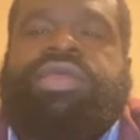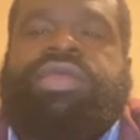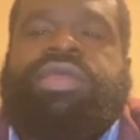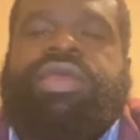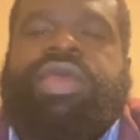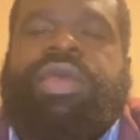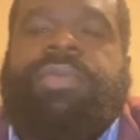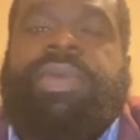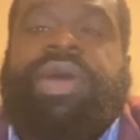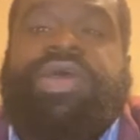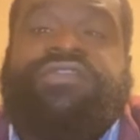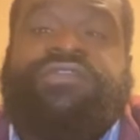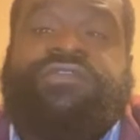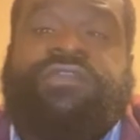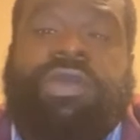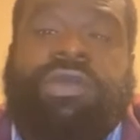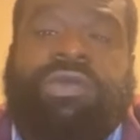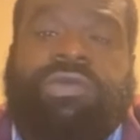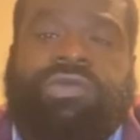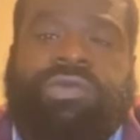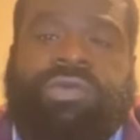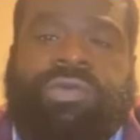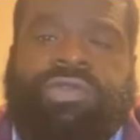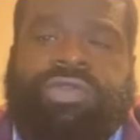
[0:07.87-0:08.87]
And by
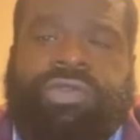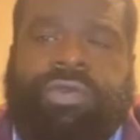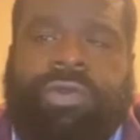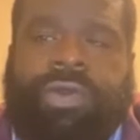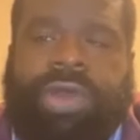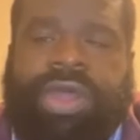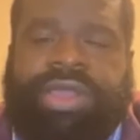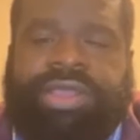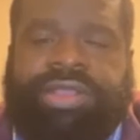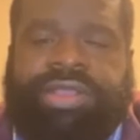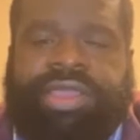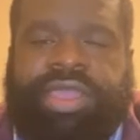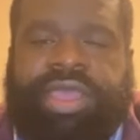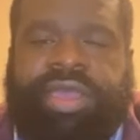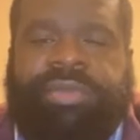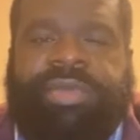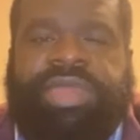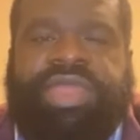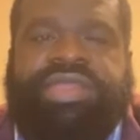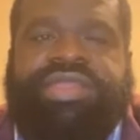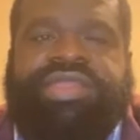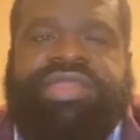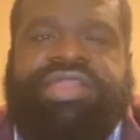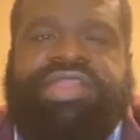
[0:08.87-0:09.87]
struggled with equality, I
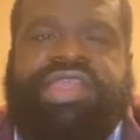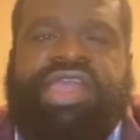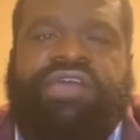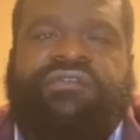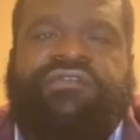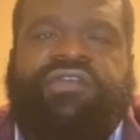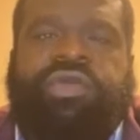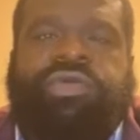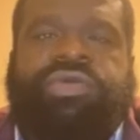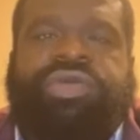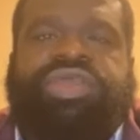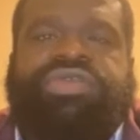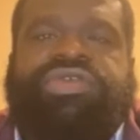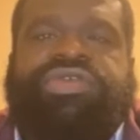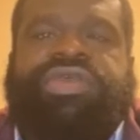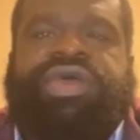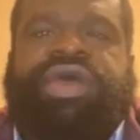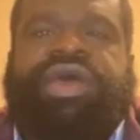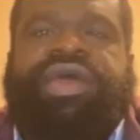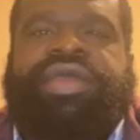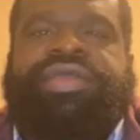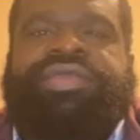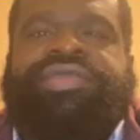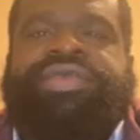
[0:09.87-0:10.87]
mean never reached the
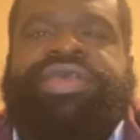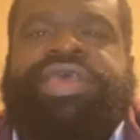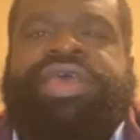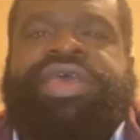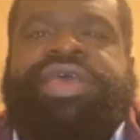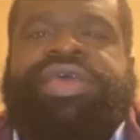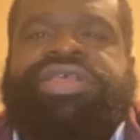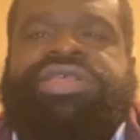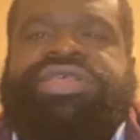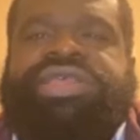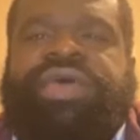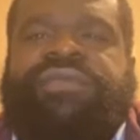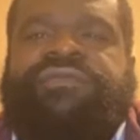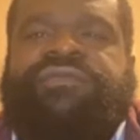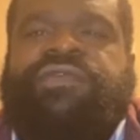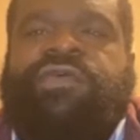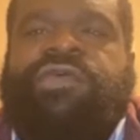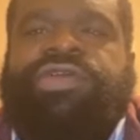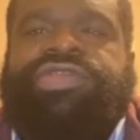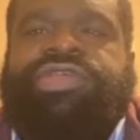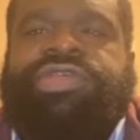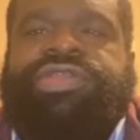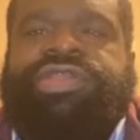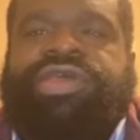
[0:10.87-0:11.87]
heights set
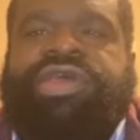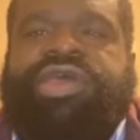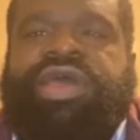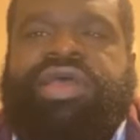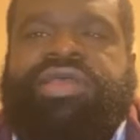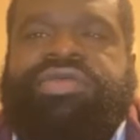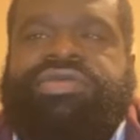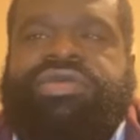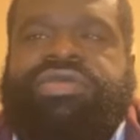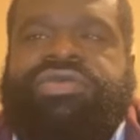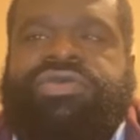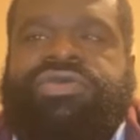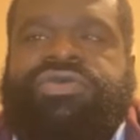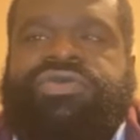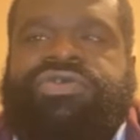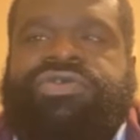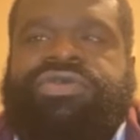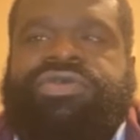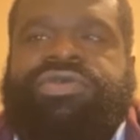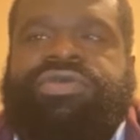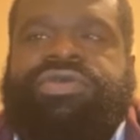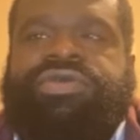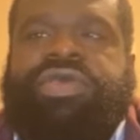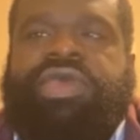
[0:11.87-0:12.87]
forth in the
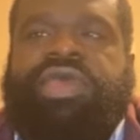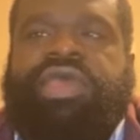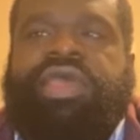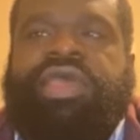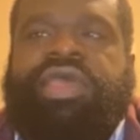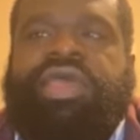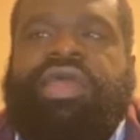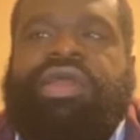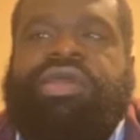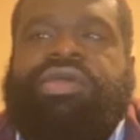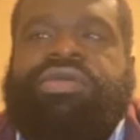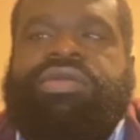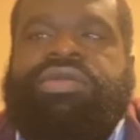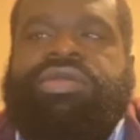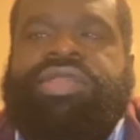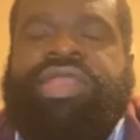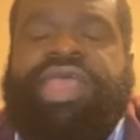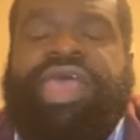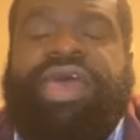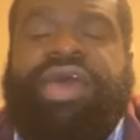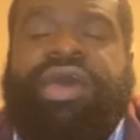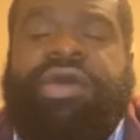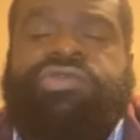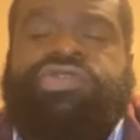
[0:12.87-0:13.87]
Constitution.
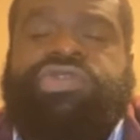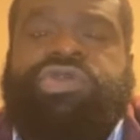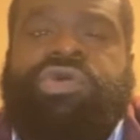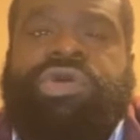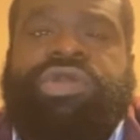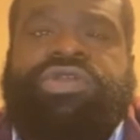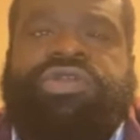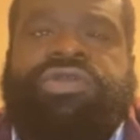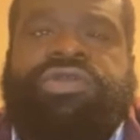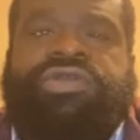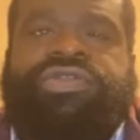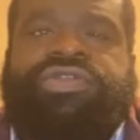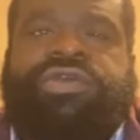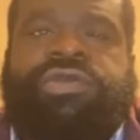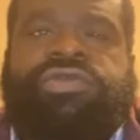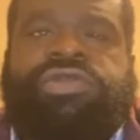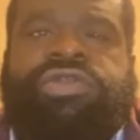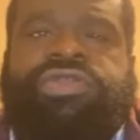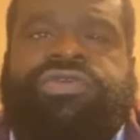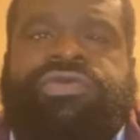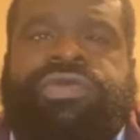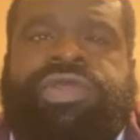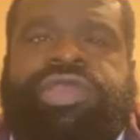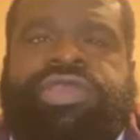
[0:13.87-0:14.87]
Now,
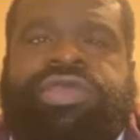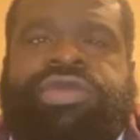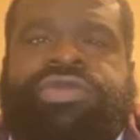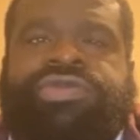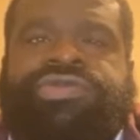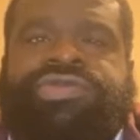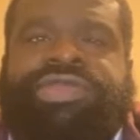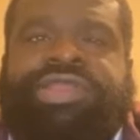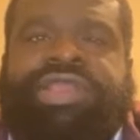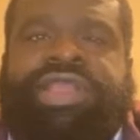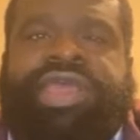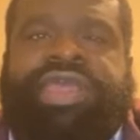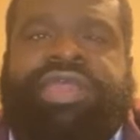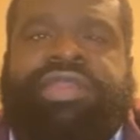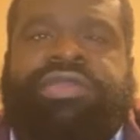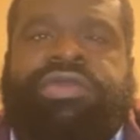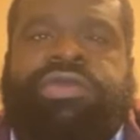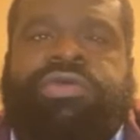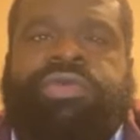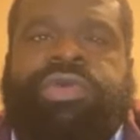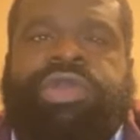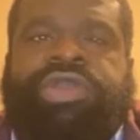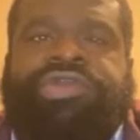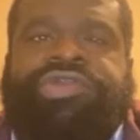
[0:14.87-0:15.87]
233 years
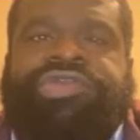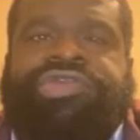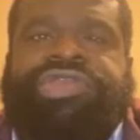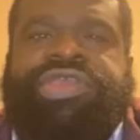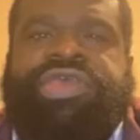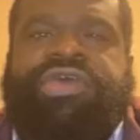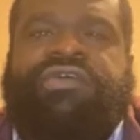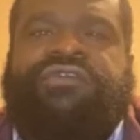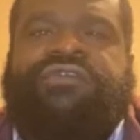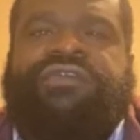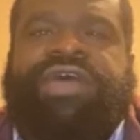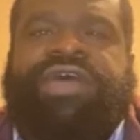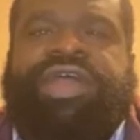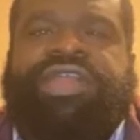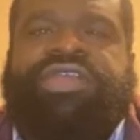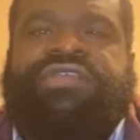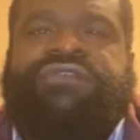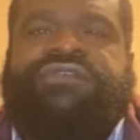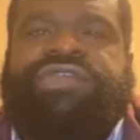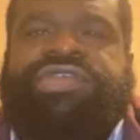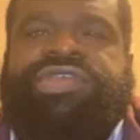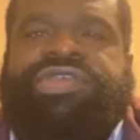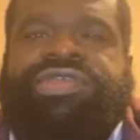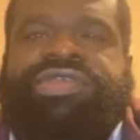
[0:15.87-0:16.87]
later, we are still fighting
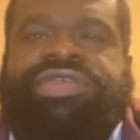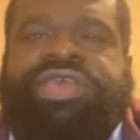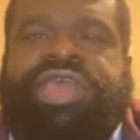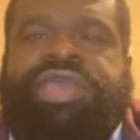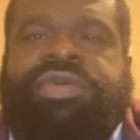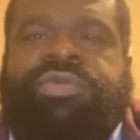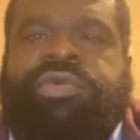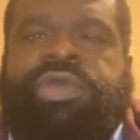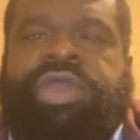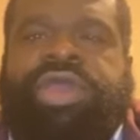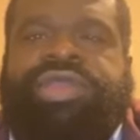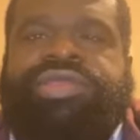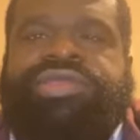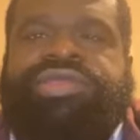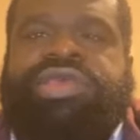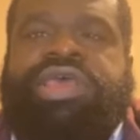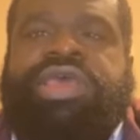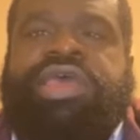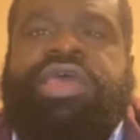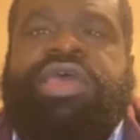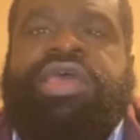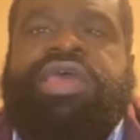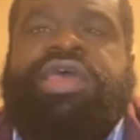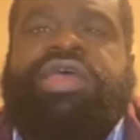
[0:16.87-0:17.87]
for the same rights
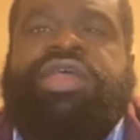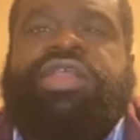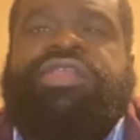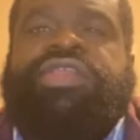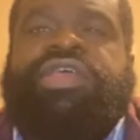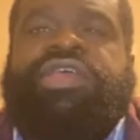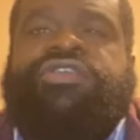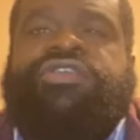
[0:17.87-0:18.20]
that